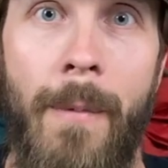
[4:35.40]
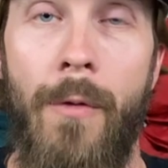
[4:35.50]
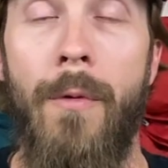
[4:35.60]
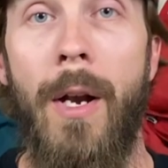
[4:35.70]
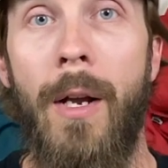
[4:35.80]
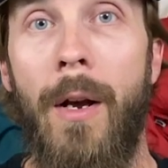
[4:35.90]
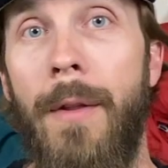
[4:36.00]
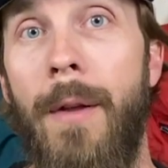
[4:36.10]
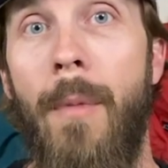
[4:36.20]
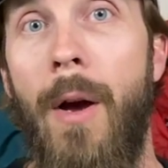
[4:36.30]
been running
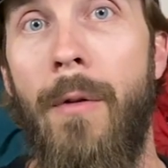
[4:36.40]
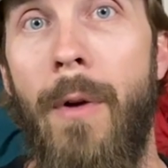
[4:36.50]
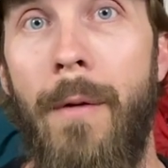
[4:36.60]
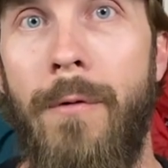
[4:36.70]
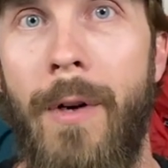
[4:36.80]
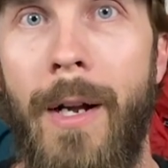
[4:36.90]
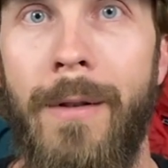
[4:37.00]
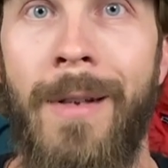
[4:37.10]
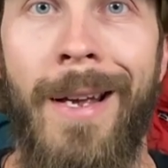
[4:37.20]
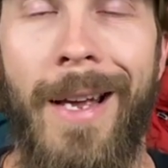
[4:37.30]
on them on rough
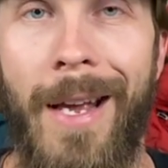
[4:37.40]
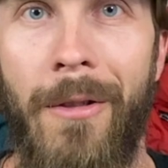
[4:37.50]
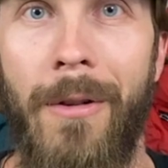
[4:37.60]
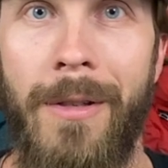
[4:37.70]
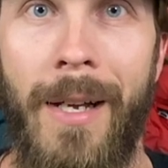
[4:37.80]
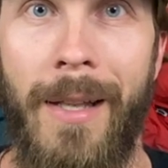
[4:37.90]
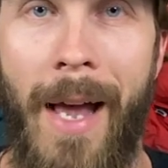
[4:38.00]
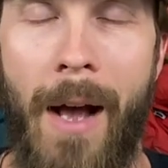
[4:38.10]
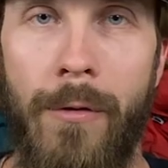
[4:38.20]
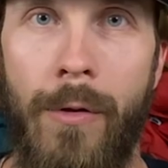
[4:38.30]
trails. It looks like the
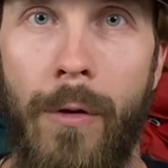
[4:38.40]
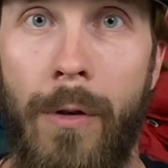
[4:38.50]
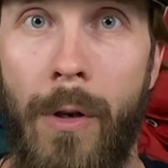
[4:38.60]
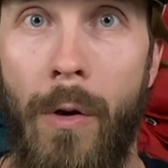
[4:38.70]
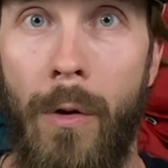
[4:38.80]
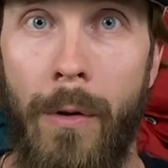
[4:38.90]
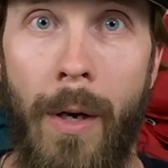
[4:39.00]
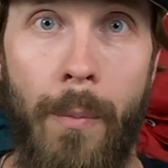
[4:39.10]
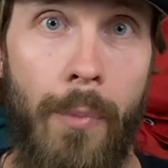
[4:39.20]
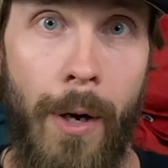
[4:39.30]
outsole is going to hold
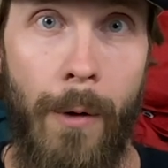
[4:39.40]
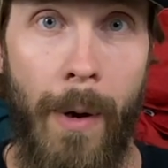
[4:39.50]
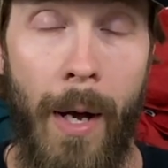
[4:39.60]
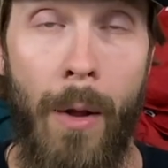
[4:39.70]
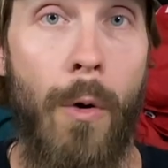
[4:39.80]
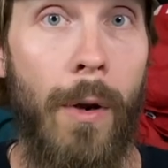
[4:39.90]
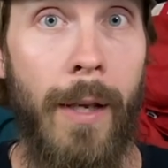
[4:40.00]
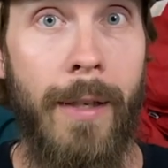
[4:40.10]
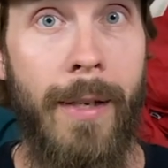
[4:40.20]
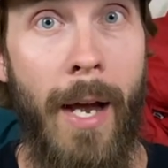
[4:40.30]
up pretty well, or at
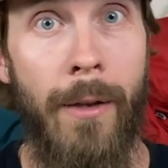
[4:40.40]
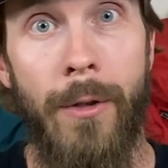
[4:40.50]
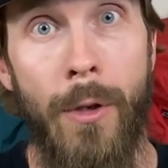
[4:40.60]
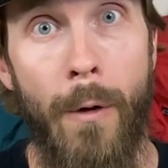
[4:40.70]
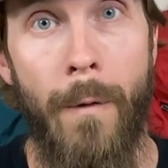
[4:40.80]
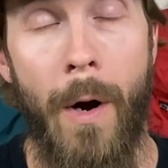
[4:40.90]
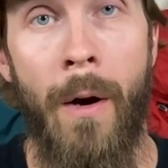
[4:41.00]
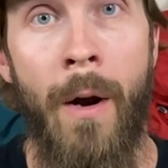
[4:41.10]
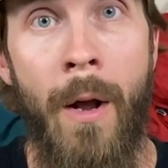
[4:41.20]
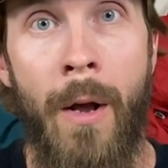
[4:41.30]
least has so
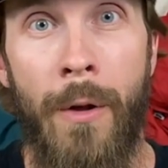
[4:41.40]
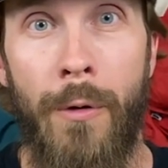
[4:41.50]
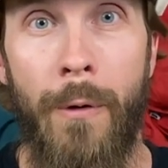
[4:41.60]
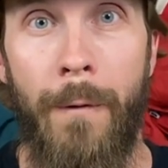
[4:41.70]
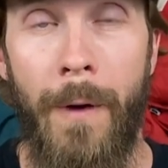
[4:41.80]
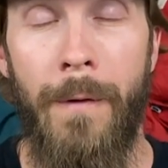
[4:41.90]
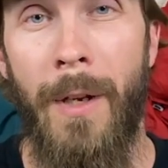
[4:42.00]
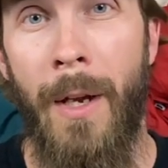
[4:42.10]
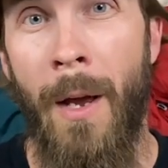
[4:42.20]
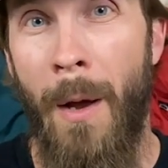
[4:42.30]
far through
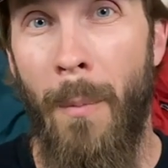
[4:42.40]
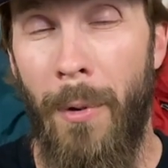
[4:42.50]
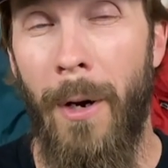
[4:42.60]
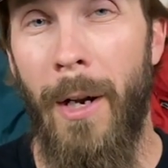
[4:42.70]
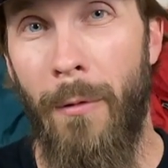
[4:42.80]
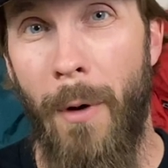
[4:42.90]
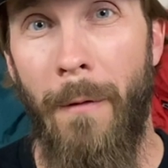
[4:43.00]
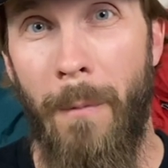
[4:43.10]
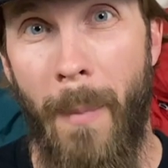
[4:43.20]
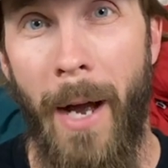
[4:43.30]
50 pretty
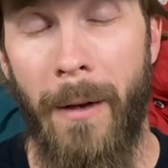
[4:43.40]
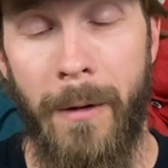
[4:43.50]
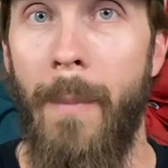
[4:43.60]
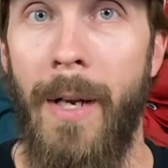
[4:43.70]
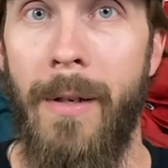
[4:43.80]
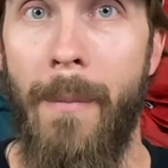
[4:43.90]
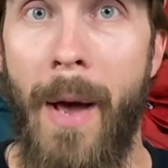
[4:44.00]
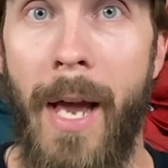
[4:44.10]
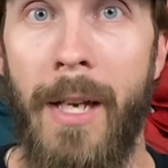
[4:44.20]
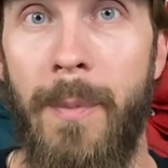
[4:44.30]
rough miles. Based on
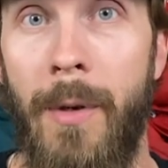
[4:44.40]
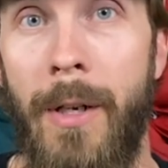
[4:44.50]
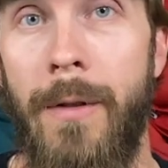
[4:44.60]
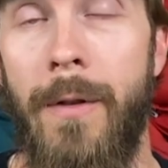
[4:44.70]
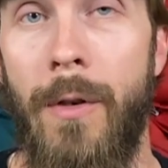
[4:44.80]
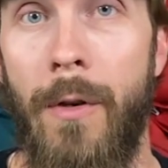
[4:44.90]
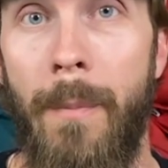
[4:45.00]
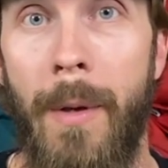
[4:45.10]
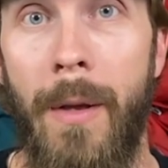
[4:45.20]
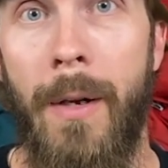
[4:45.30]
my experience, the
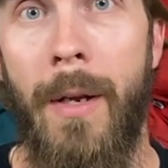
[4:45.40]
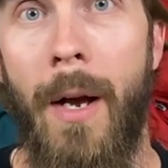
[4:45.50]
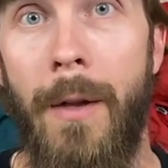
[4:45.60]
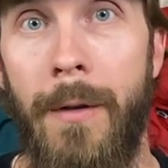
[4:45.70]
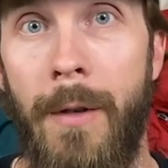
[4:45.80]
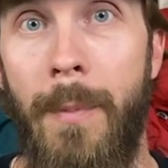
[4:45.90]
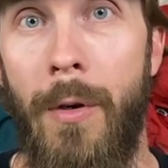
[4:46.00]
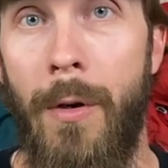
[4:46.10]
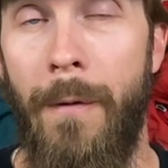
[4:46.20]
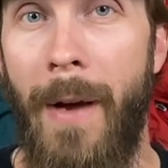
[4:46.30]
durability on the
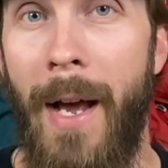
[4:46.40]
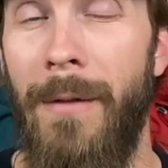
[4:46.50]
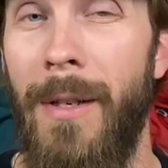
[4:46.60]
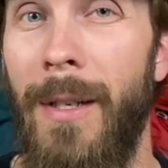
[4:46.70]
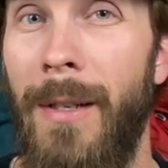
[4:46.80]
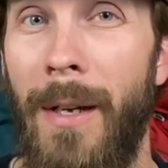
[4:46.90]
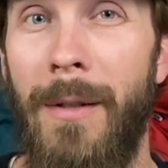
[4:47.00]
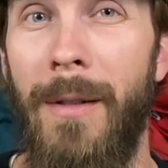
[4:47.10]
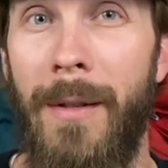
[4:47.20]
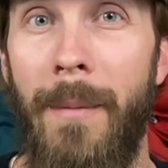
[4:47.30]
Superior 5s
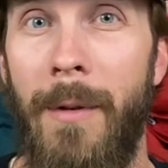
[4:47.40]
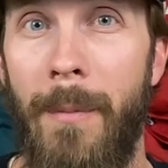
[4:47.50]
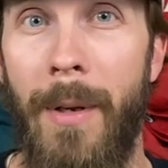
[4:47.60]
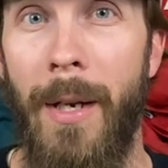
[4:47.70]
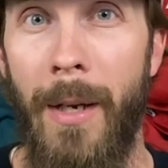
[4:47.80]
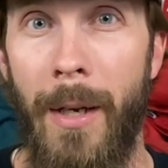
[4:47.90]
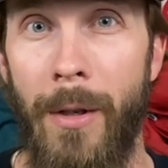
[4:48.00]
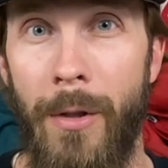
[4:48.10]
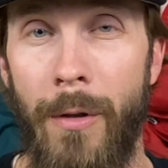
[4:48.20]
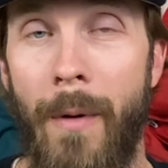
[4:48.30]
doesn't seem to be an
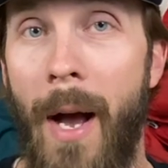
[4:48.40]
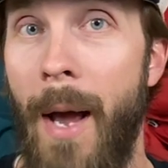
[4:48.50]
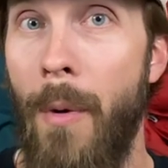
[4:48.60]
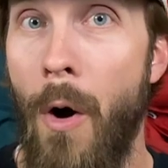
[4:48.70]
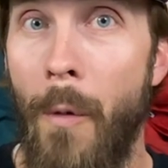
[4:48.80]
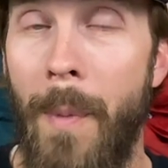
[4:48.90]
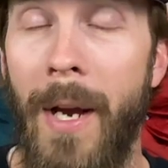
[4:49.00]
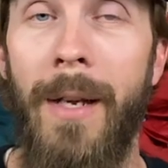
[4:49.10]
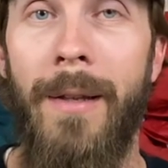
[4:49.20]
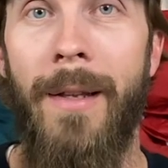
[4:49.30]
issue. I'm
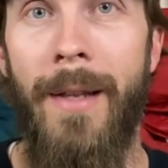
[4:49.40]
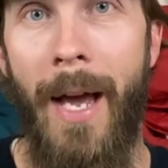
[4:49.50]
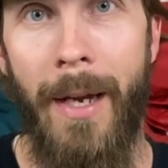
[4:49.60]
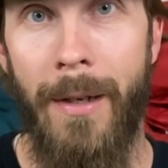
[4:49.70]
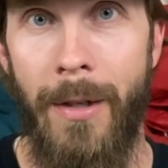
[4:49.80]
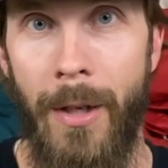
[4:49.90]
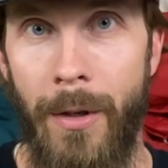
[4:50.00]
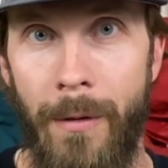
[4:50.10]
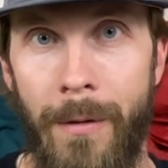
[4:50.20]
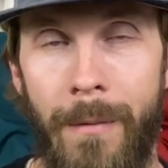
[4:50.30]
hoping that that continues.